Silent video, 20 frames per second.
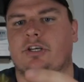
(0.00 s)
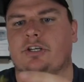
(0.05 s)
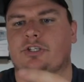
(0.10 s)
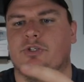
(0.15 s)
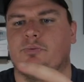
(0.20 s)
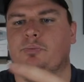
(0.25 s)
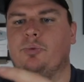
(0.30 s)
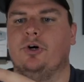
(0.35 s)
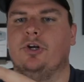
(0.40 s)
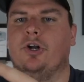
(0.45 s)
that
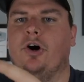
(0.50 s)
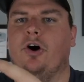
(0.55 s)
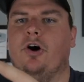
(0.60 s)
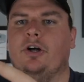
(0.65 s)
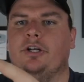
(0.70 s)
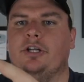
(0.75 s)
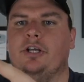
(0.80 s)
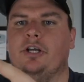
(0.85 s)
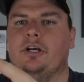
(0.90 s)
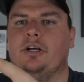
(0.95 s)
is put
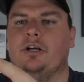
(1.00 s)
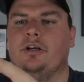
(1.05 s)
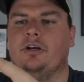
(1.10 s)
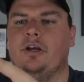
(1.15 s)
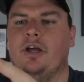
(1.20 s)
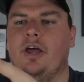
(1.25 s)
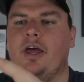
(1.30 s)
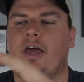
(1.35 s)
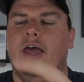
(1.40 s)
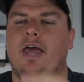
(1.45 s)
on here,
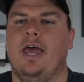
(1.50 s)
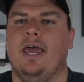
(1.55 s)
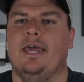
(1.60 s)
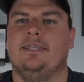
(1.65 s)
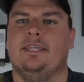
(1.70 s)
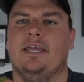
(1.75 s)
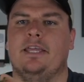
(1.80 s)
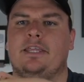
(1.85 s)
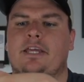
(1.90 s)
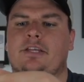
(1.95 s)

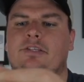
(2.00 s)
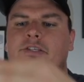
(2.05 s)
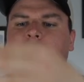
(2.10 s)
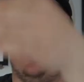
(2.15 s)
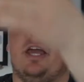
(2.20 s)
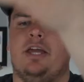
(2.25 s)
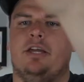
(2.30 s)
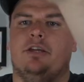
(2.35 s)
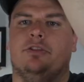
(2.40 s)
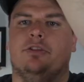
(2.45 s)
and then they
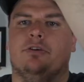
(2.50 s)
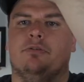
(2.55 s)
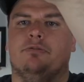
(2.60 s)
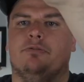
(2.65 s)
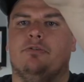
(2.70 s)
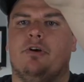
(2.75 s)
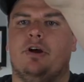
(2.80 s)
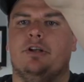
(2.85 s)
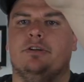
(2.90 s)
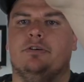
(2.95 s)
take the
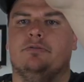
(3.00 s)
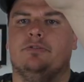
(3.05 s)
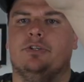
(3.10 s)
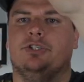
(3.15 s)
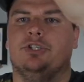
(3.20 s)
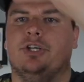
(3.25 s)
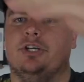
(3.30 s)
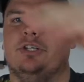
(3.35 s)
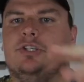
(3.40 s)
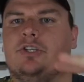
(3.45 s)
front of the
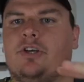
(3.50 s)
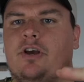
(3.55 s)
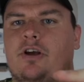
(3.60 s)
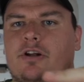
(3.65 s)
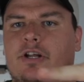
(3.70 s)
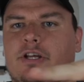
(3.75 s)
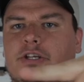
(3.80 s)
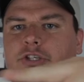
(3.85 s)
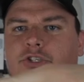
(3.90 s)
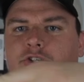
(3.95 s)
jig
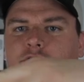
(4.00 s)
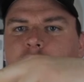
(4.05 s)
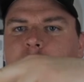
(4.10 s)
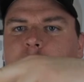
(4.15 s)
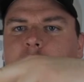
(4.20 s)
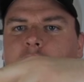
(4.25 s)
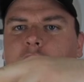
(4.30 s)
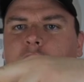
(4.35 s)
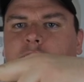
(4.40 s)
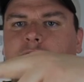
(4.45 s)
skirt and trim
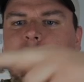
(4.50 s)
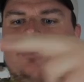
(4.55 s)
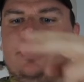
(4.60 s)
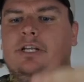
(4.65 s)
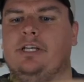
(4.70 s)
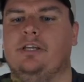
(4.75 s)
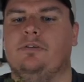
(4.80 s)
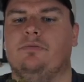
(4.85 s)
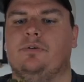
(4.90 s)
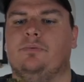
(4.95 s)
it off right
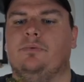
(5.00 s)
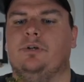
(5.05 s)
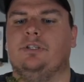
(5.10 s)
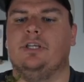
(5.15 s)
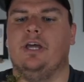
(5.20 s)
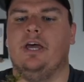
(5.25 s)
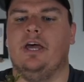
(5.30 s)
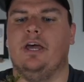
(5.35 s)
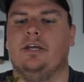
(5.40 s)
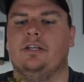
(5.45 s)
even with
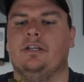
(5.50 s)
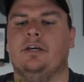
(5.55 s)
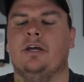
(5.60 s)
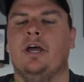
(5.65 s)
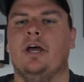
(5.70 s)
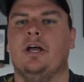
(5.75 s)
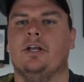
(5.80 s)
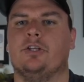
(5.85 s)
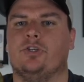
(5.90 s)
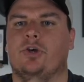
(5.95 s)
the head.
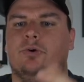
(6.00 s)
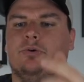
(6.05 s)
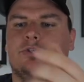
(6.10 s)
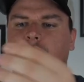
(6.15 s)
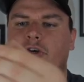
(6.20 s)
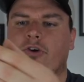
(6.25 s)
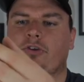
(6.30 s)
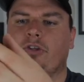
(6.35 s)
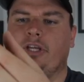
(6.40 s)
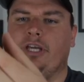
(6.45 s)
So it's
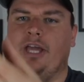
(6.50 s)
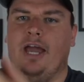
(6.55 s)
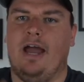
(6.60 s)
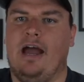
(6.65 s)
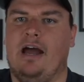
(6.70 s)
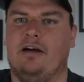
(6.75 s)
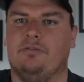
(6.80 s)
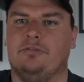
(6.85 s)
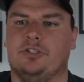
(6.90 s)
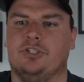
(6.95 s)
only
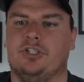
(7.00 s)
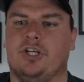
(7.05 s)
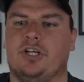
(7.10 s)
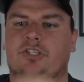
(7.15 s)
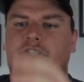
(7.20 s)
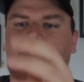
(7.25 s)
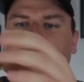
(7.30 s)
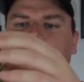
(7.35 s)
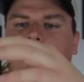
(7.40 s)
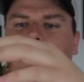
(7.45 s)
half a jig
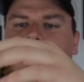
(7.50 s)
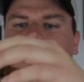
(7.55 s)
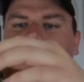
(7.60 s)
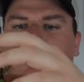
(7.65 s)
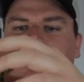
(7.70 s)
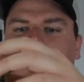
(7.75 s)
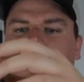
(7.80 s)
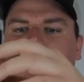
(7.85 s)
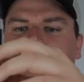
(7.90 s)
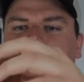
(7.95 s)
skirt and
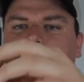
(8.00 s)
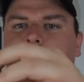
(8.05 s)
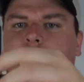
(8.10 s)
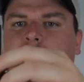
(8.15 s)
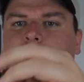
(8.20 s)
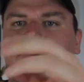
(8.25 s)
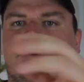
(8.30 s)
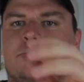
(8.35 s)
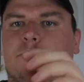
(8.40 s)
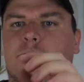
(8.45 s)
it has the
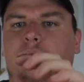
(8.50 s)
little